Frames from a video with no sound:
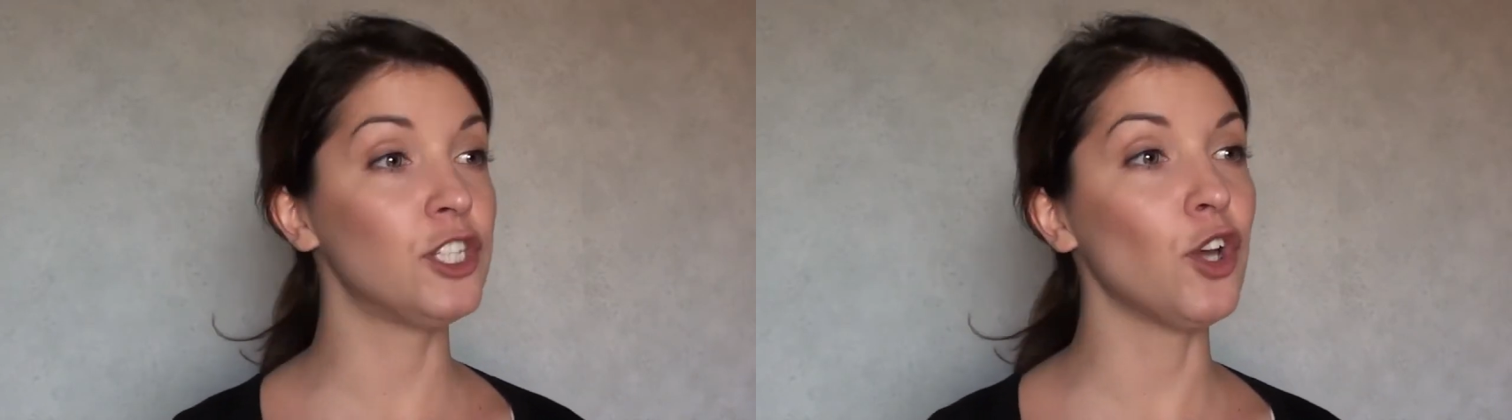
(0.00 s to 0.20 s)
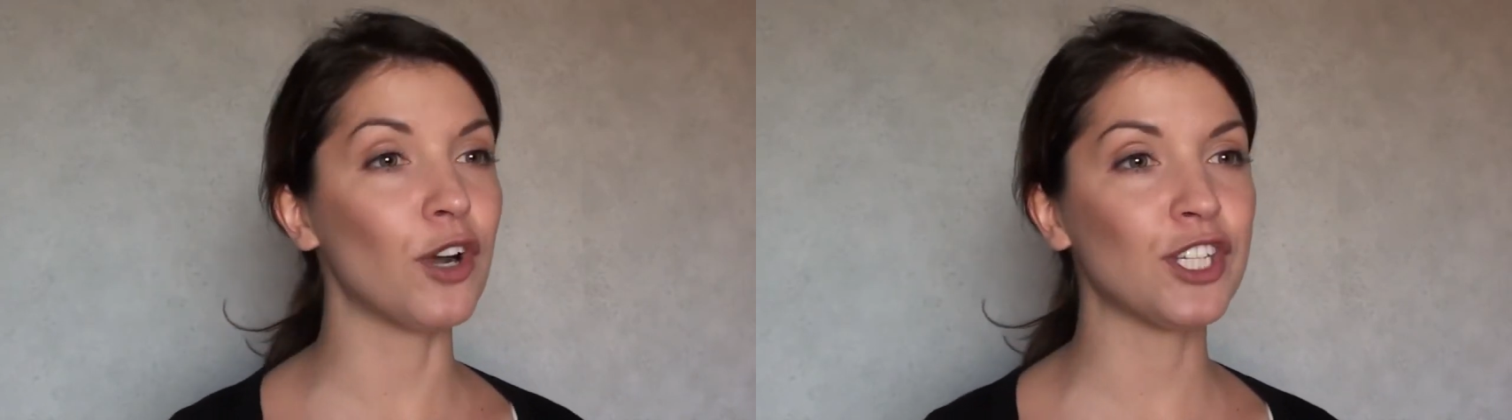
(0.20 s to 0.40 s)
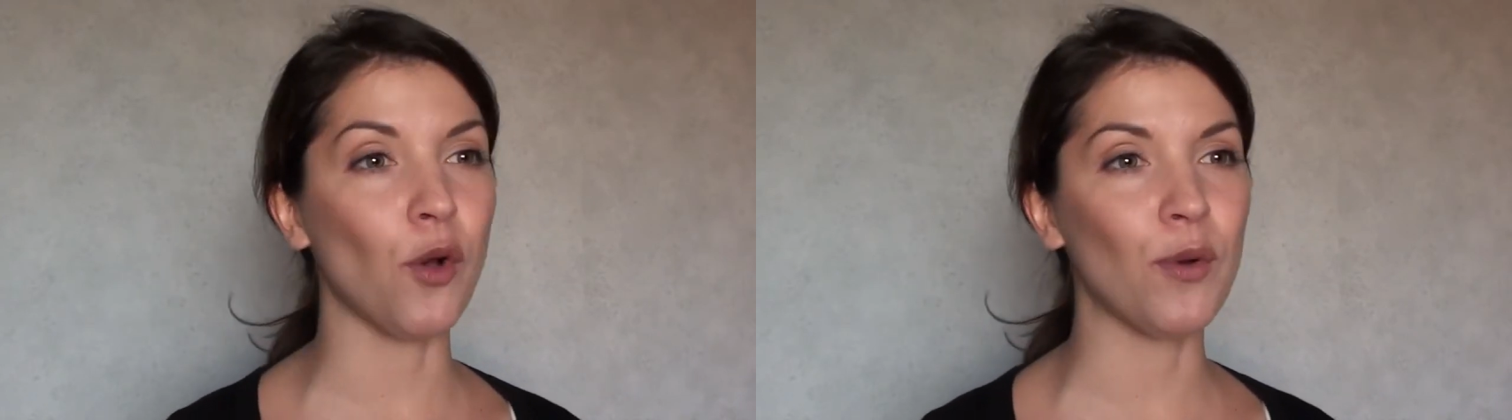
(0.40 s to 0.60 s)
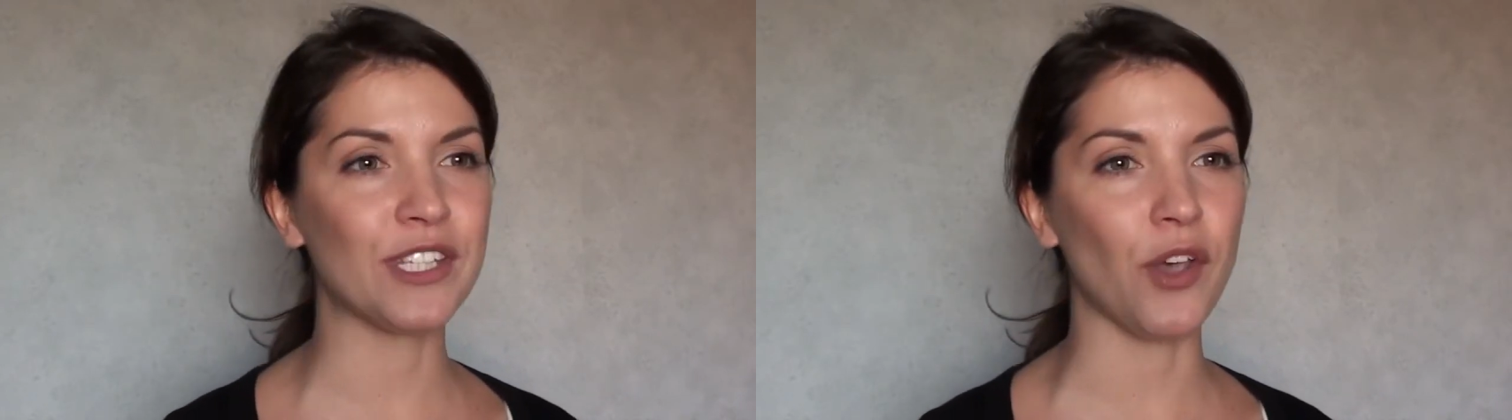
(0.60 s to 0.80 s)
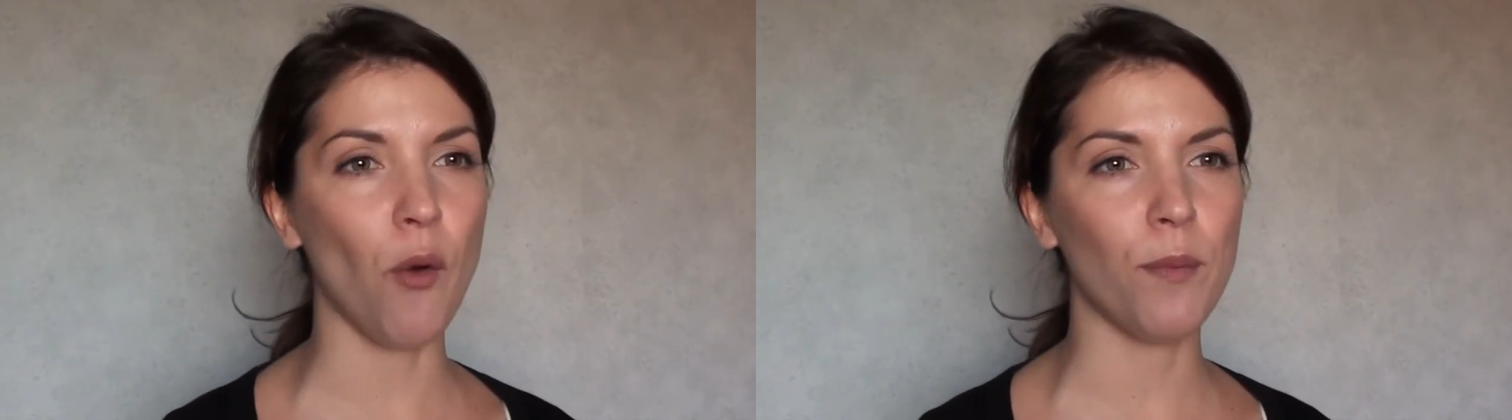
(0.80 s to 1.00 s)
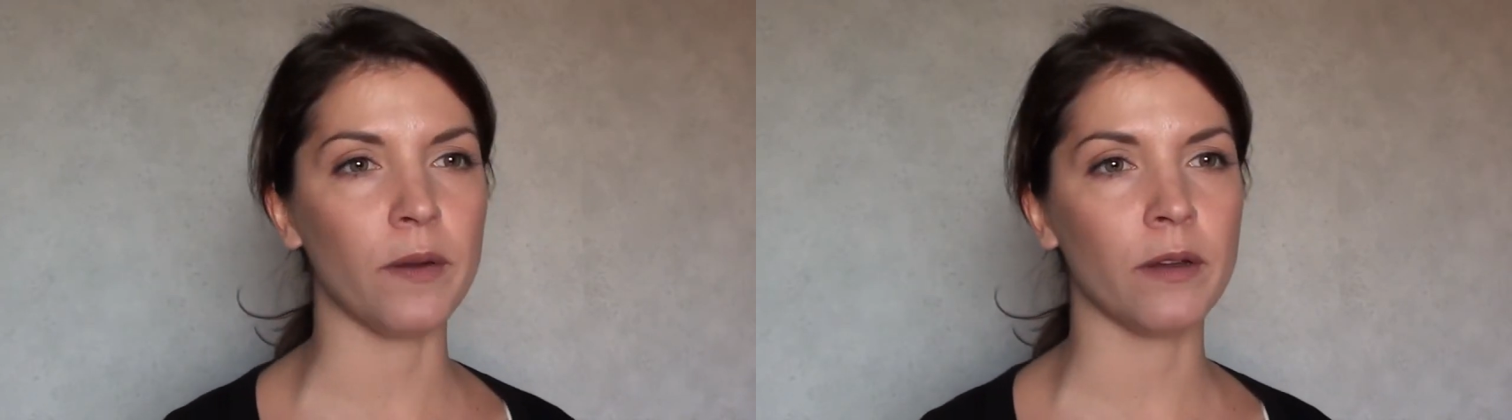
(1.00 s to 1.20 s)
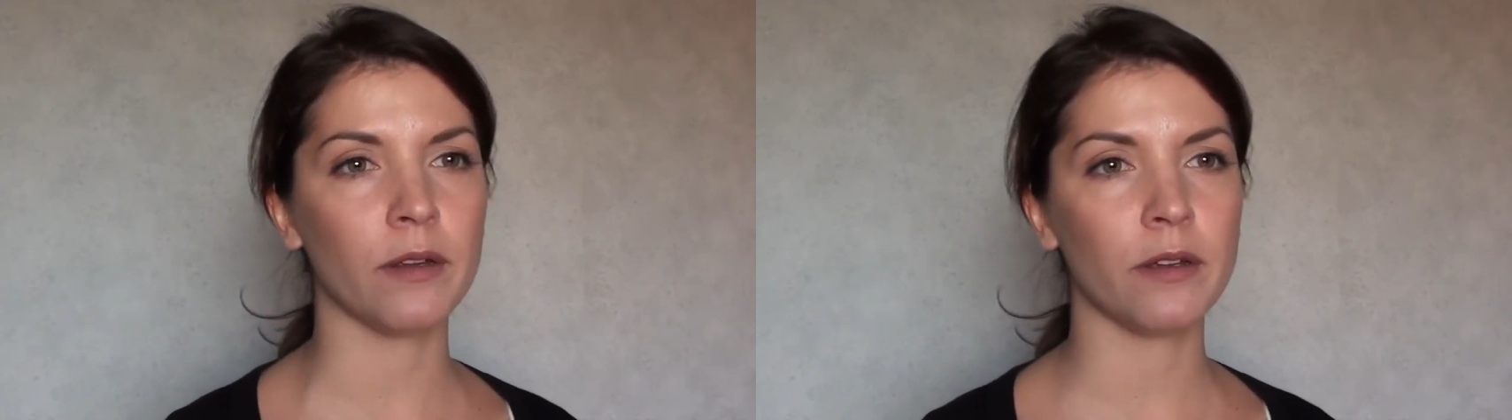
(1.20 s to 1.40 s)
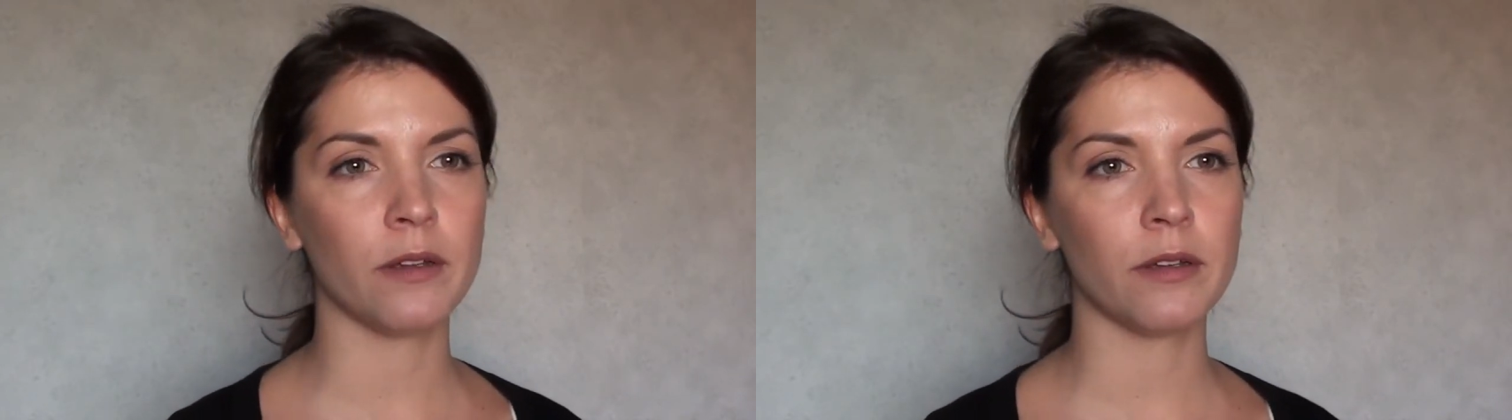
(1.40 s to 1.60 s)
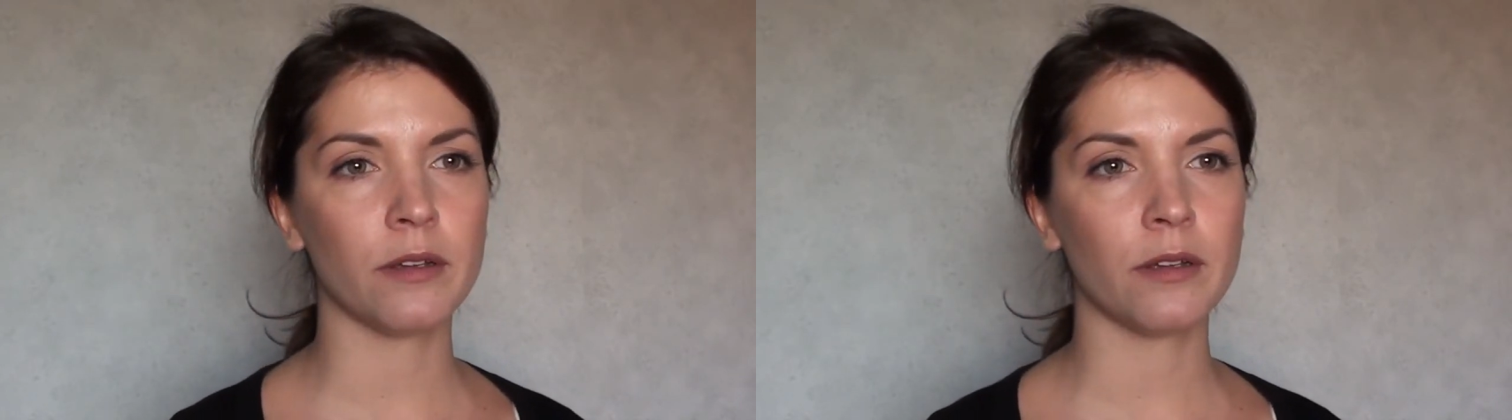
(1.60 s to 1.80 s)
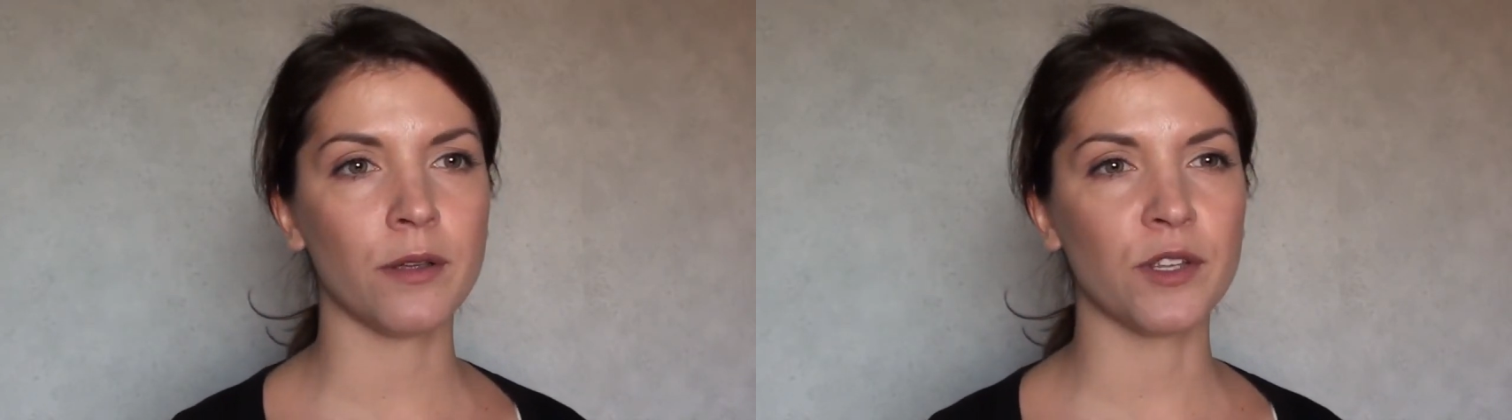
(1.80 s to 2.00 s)
door is always open,
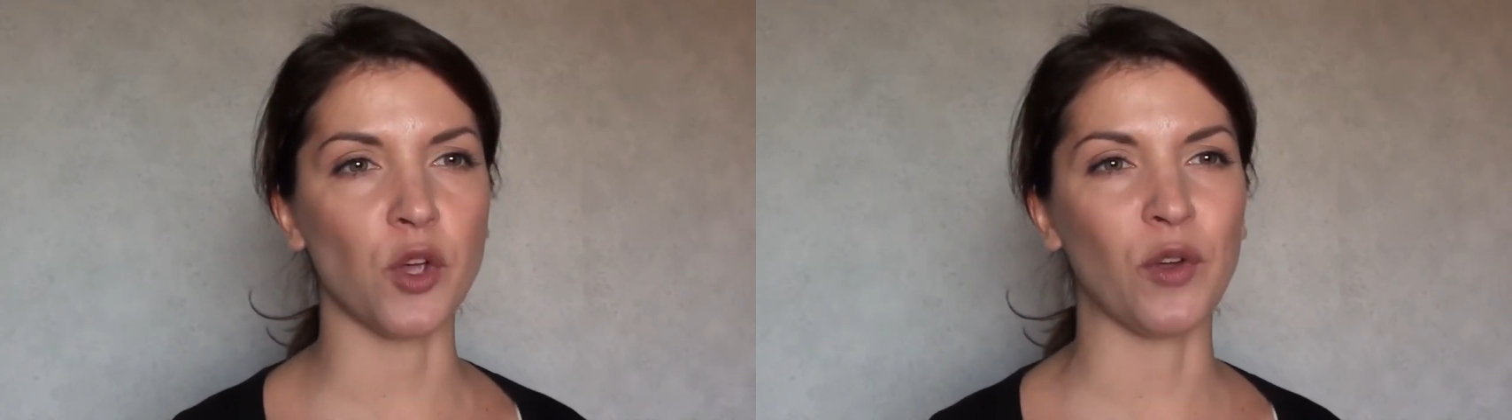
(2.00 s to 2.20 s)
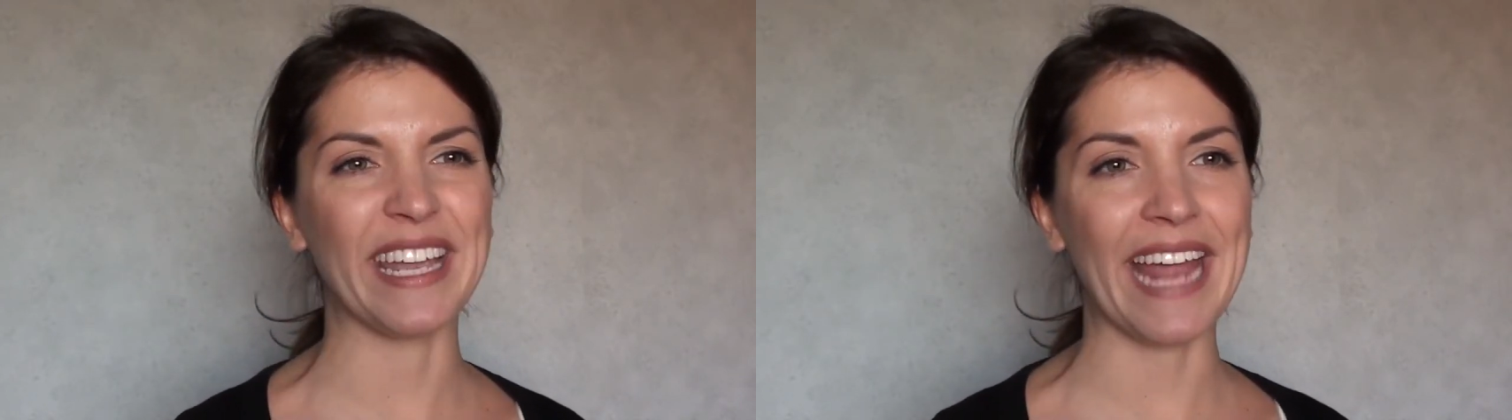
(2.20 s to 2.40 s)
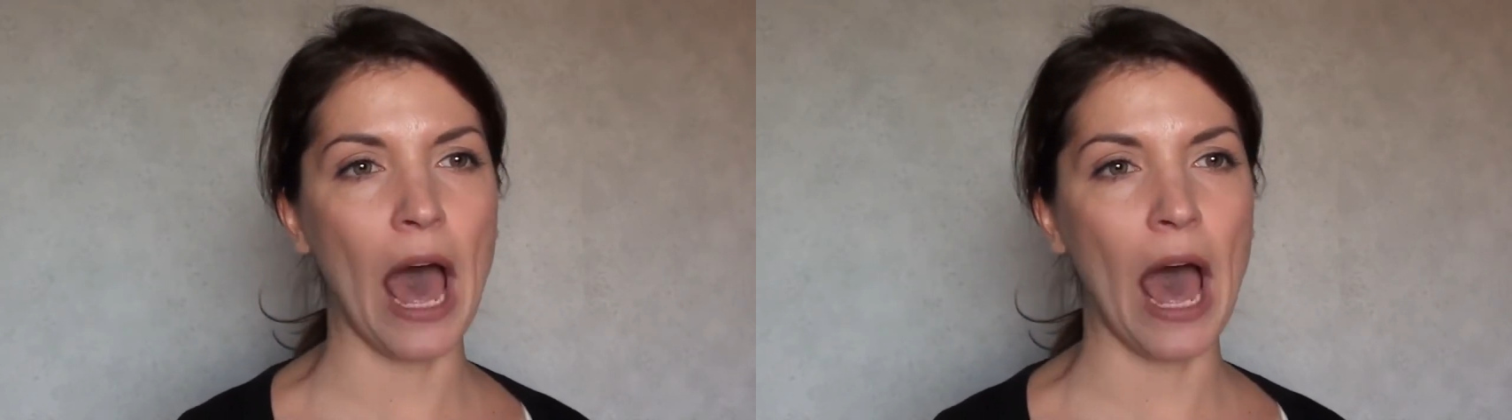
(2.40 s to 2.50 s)
so get